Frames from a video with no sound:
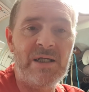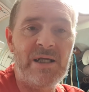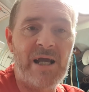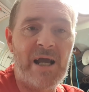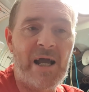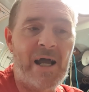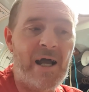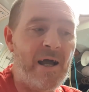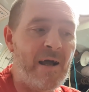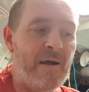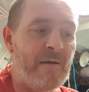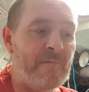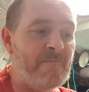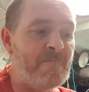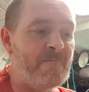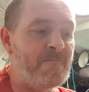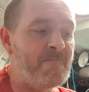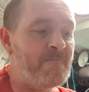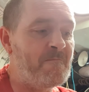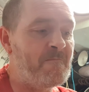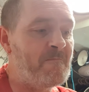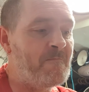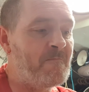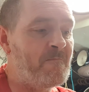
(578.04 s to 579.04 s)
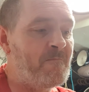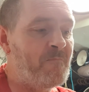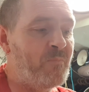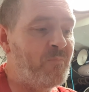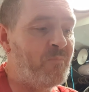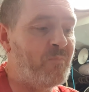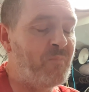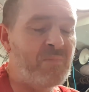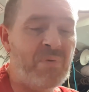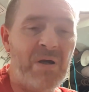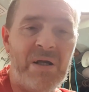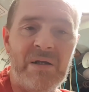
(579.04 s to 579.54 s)

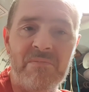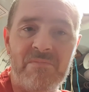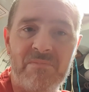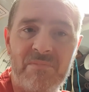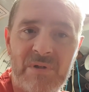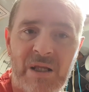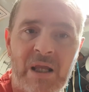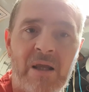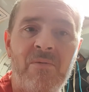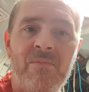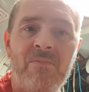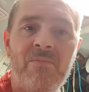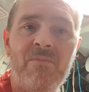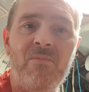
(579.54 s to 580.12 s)
But yeah,